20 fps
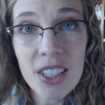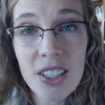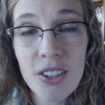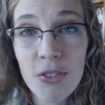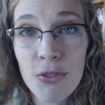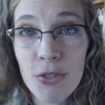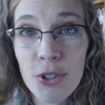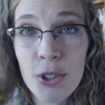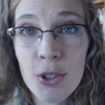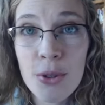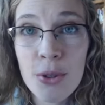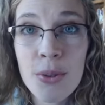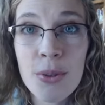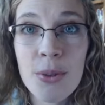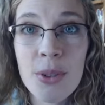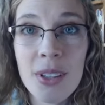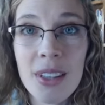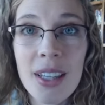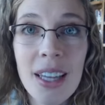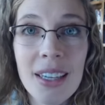if you
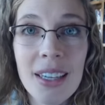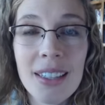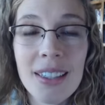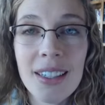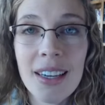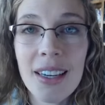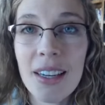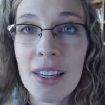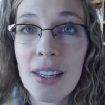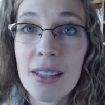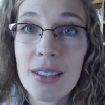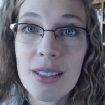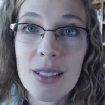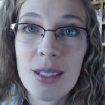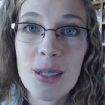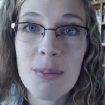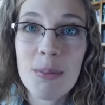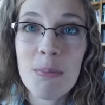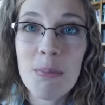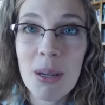would like a
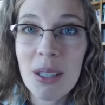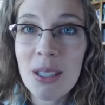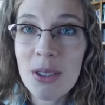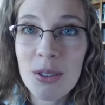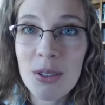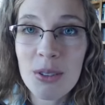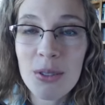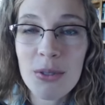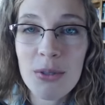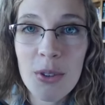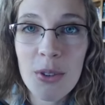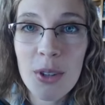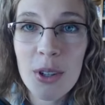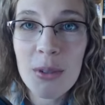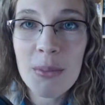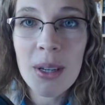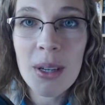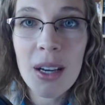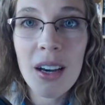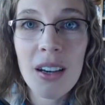special
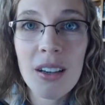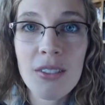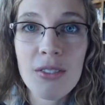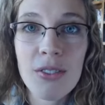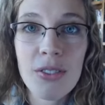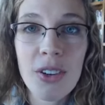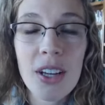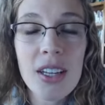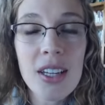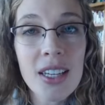form of